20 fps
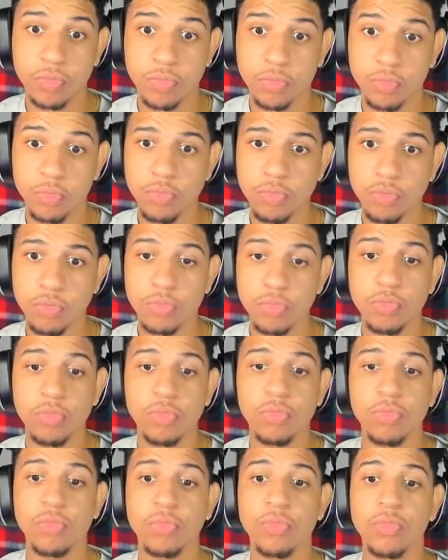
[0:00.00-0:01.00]

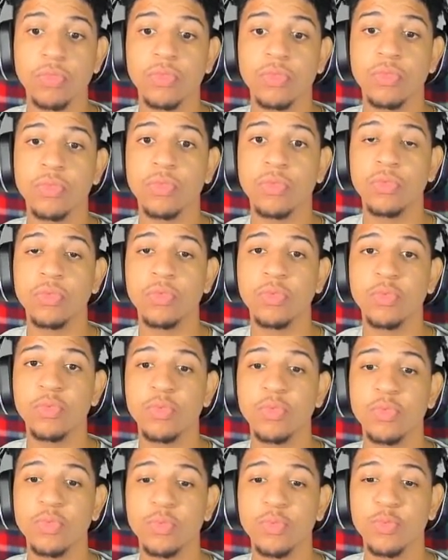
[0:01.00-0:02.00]

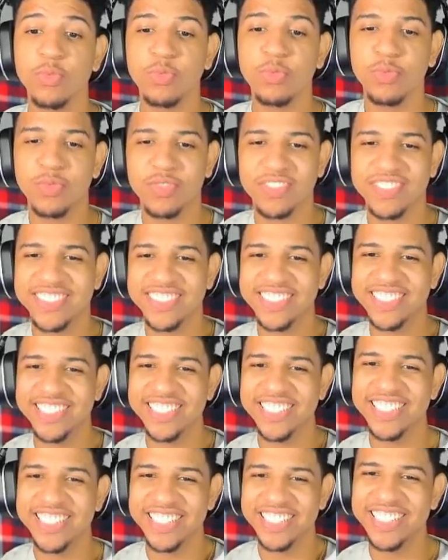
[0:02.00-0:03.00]

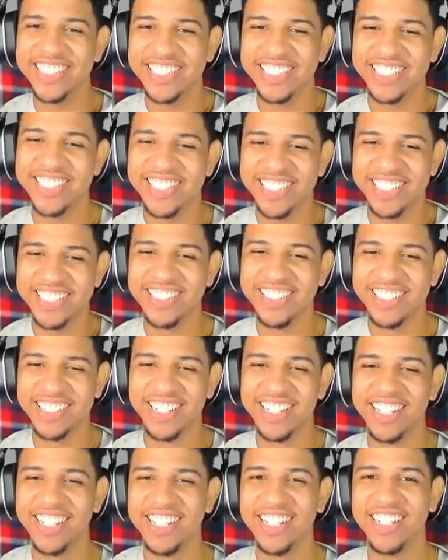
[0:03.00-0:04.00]

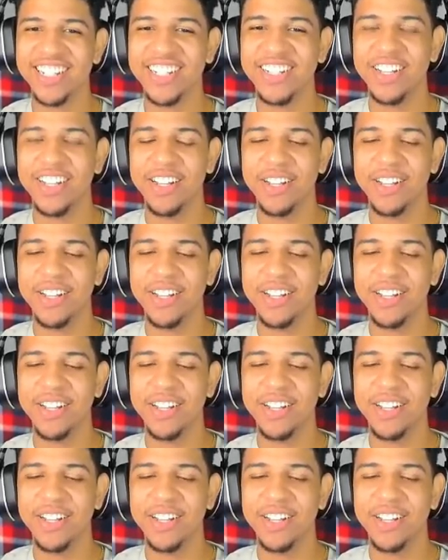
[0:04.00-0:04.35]
Nobody speaks.